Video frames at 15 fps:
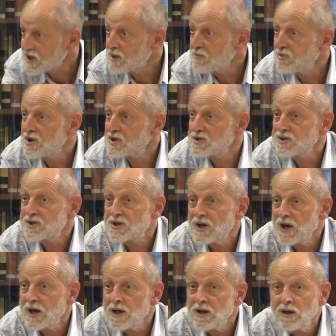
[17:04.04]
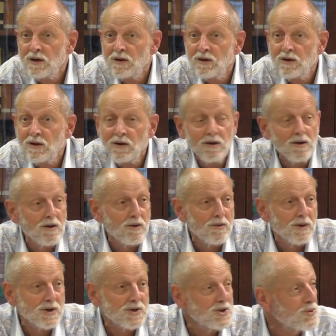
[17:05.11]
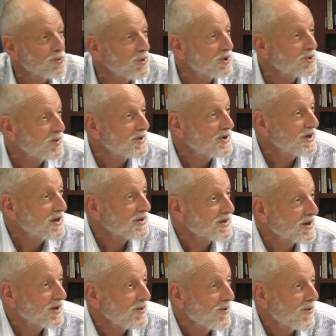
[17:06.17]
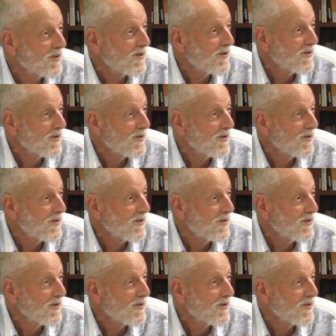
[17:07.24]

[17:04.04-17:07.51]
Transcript: the same person today that you were twenty years ago?